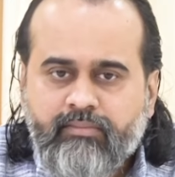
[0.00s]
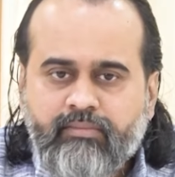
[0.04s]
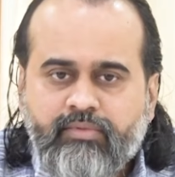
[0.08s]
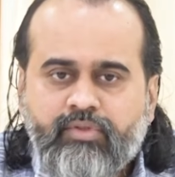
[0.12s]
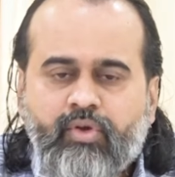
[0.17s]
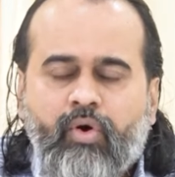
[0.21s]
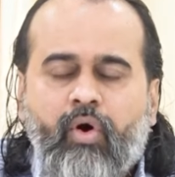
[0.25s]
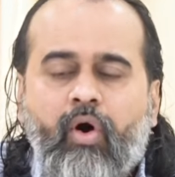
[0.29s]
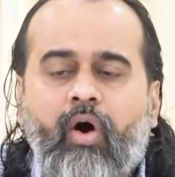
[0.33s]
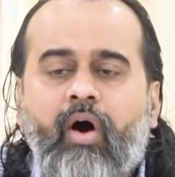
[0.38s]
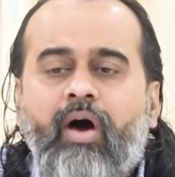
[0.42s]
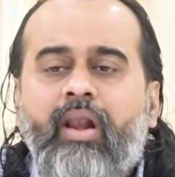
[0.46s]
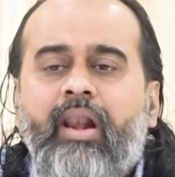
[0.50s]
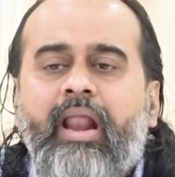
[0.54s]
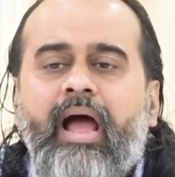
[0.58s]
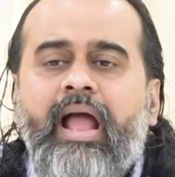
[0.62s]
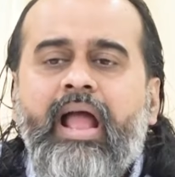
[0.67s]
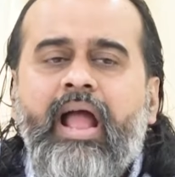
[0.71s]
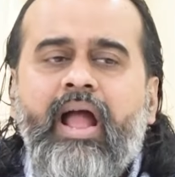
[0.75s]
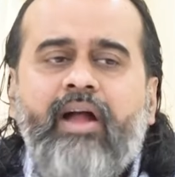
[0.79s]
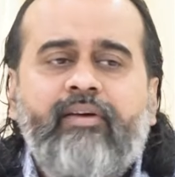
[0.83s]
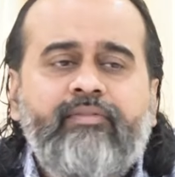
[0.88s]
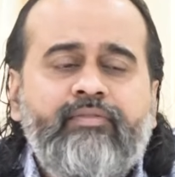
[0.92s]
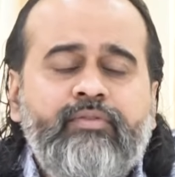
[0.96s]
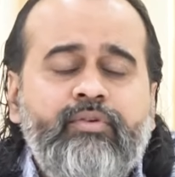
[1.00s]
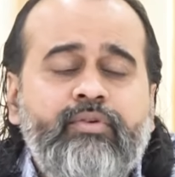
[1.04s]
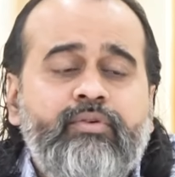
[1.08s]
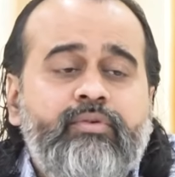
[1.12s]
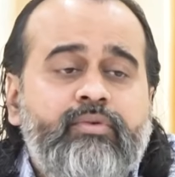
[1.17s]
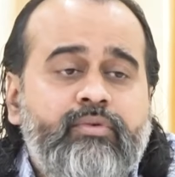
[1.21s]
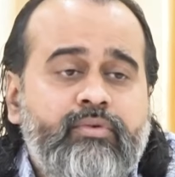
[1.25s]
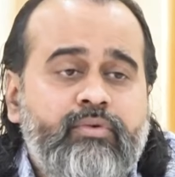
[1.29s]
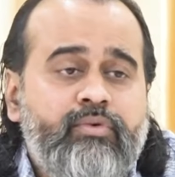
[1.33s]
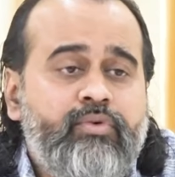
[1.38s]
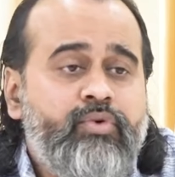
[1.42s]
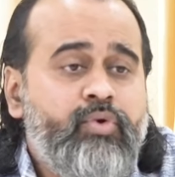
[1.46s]
So all I have
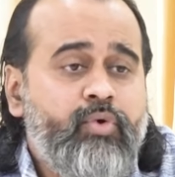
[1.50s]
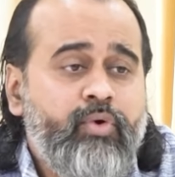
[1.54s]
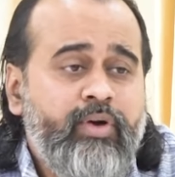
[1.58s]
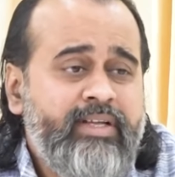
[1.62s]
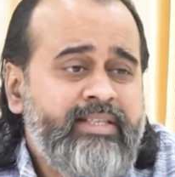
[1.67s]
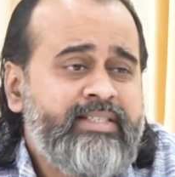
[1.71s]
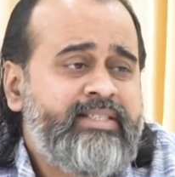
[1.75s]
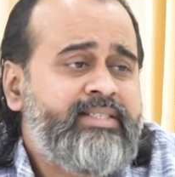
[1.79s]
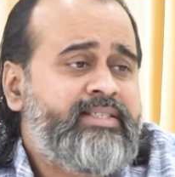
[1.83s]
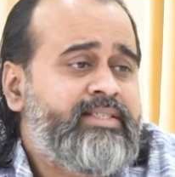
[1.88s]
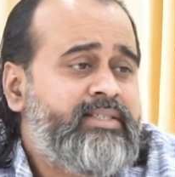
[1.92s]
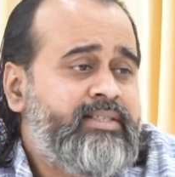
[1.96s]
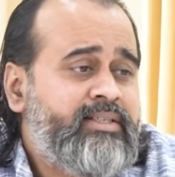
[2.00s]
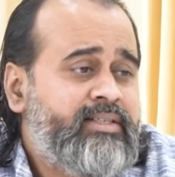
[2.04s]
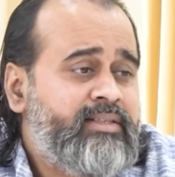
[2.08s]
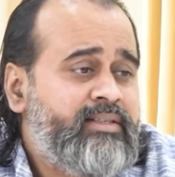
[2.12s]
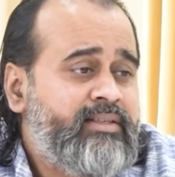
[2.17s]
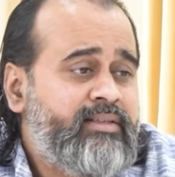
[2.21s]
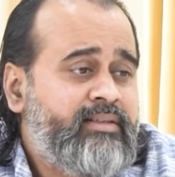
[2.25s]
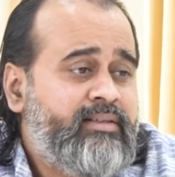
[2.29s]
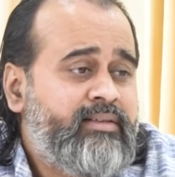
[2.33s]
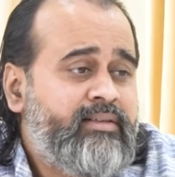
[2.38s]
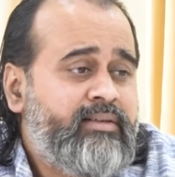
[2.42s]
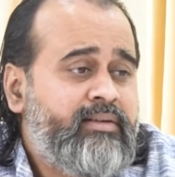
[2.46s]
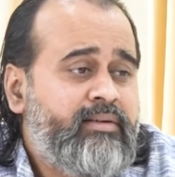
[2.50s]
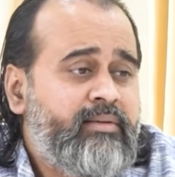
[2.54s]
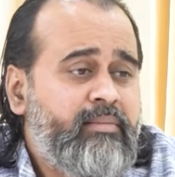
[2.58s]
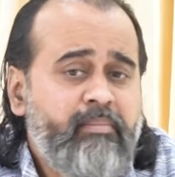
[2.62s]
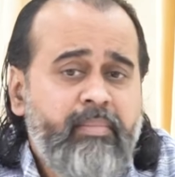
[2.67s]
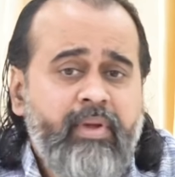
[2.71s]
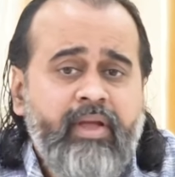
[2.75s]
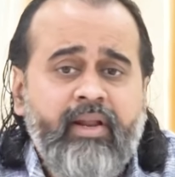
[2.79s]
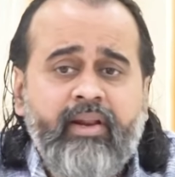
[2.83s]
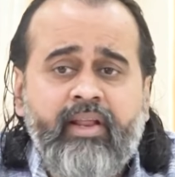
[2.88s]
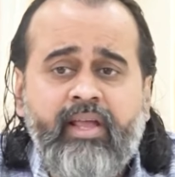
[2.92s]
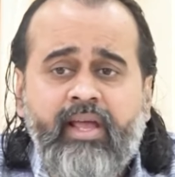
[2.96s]
to do is
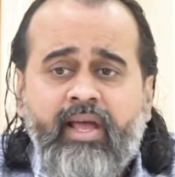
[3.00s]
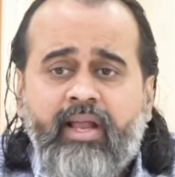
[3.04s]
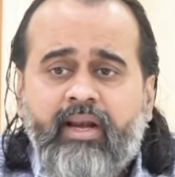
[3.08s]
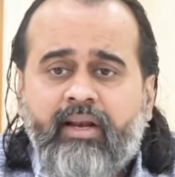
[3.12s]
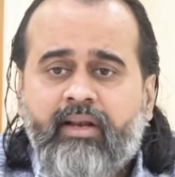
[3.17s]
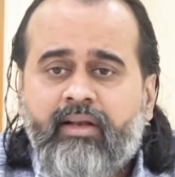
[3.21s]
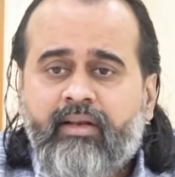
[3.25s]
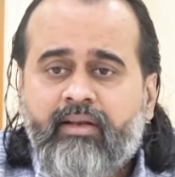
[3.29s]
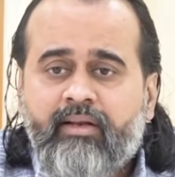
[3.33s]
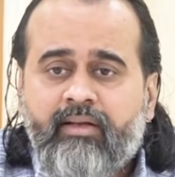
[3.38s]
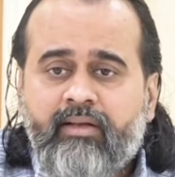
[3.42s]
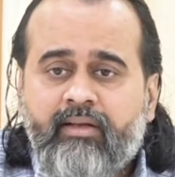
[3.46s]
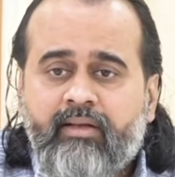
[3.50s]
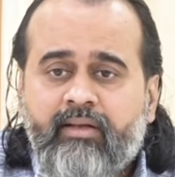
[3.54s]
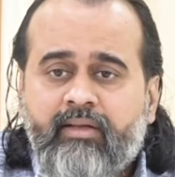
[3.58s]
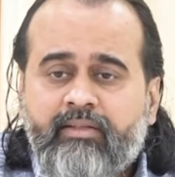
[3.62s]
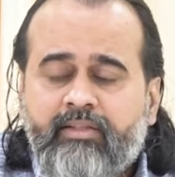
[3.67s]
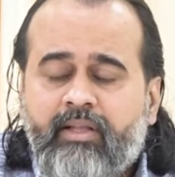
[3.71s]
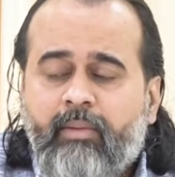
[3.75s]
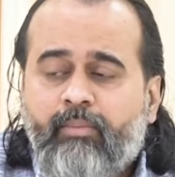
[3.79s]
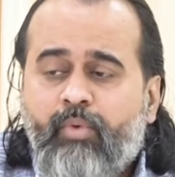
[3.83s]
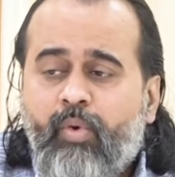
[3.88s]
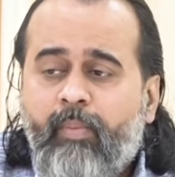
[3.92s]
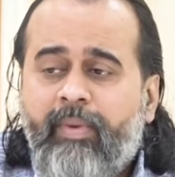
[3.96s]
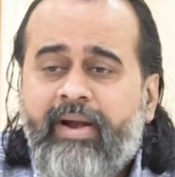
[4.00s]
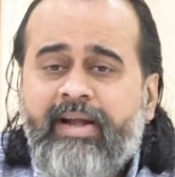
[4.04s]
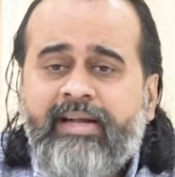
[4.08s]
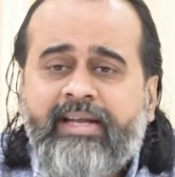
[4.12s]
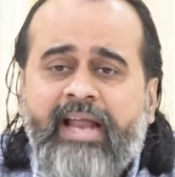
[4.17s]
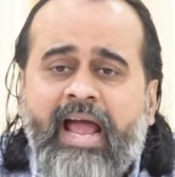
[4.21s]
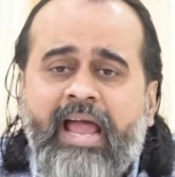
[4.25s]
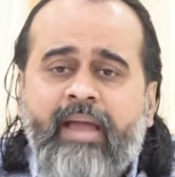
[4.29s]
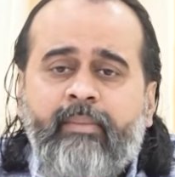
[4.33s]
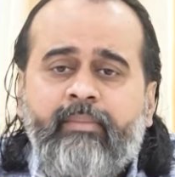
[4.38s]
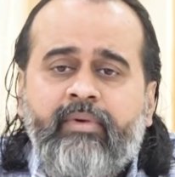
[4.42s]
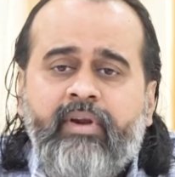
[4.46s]
be real. The moment
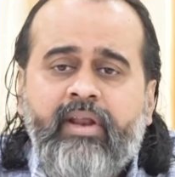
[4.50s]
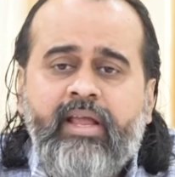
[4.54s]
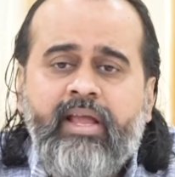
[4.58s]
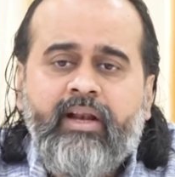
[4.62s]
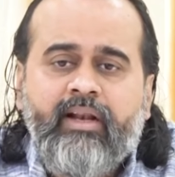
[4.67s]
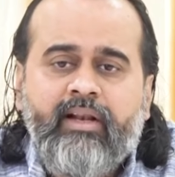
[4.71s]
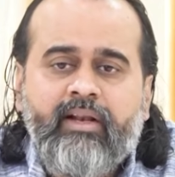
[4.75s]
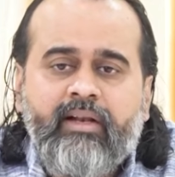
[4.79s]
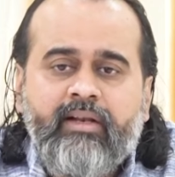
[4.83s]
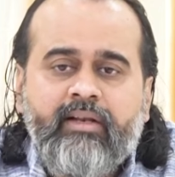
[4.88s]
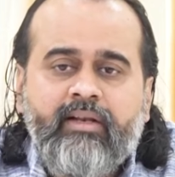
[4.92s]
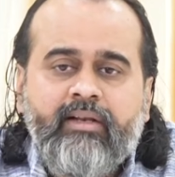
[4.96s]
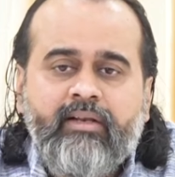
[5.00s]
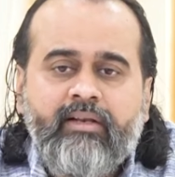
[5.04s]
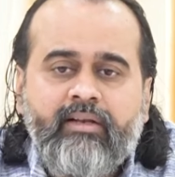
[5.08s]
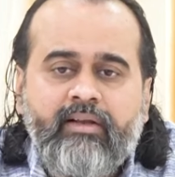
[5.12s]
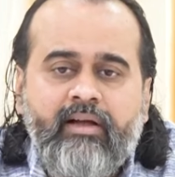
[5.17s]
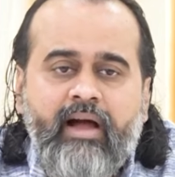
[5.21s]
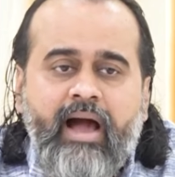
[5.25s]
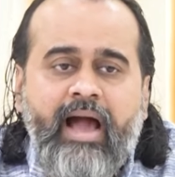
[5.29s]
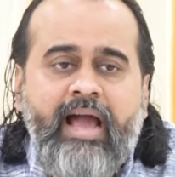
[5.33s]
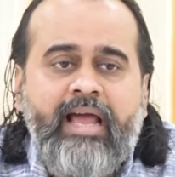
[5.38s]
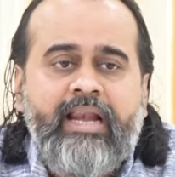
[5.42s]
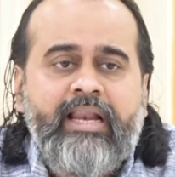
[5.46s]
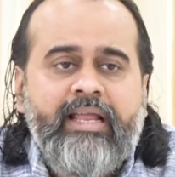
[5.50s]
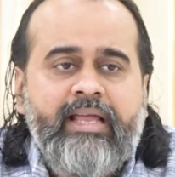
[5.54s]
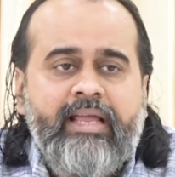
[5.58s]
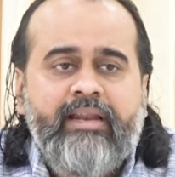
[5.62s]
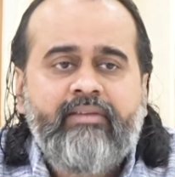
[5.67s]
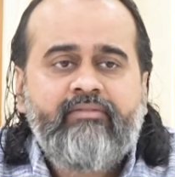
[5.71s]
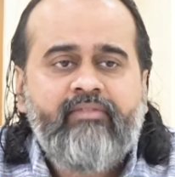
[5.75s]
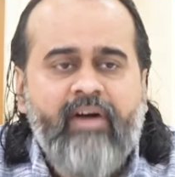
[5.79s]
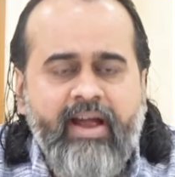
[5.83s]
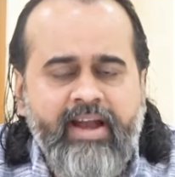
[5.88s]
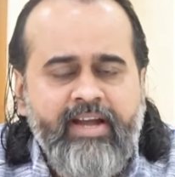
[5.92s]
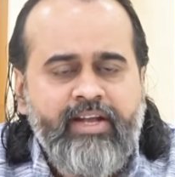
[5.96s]
I am real, I'll
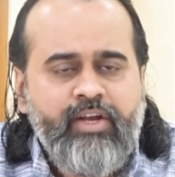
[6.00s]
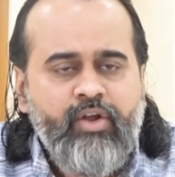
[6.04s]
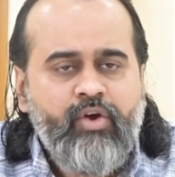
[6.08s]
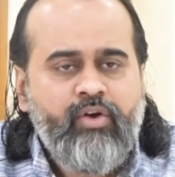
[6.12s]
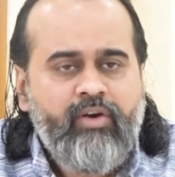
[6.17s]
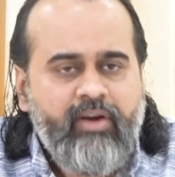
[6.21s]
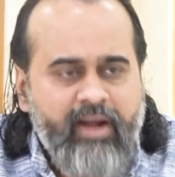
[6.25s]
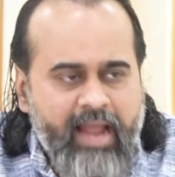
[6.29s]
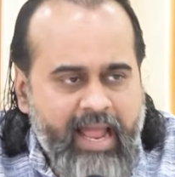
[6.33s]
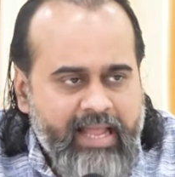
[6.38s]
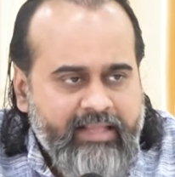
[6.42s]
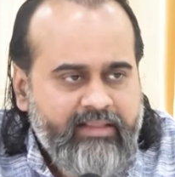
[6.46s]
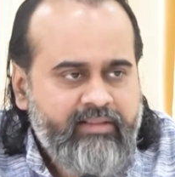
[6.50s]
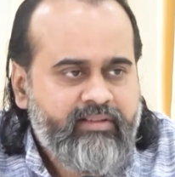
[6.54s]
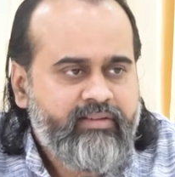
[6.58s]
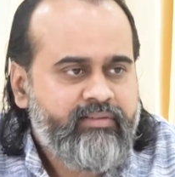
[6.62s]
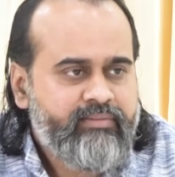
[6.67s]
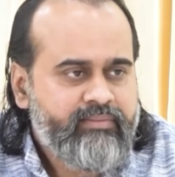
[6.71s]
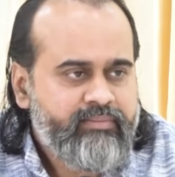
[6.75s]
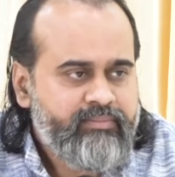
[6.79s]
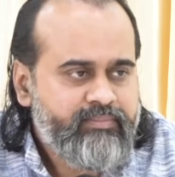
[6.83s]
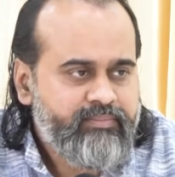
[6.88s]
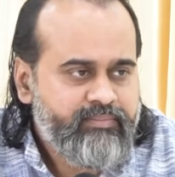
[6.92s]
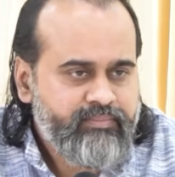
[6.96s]
invite your wrath.